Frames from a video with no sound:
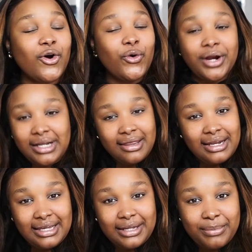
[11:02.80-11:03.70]
or click the
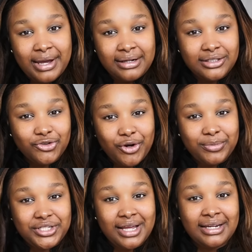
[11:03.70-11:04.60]
link in my
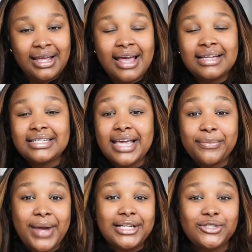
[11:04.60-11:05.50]
description to get
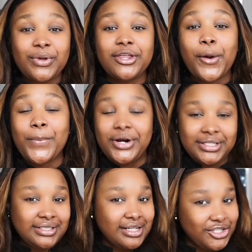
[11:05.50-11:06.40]
matched with your
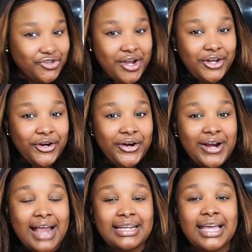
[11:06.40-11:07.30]
personal trainer
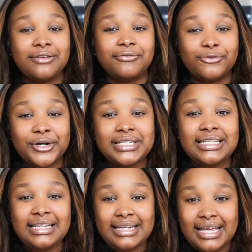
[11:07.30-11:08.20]
and get
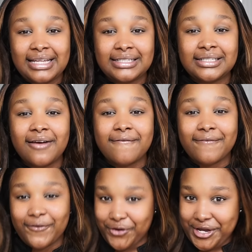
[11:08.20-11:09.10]
14 days
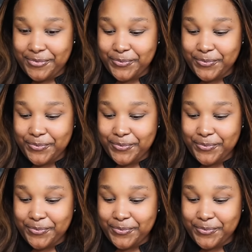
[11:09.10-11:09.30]
free.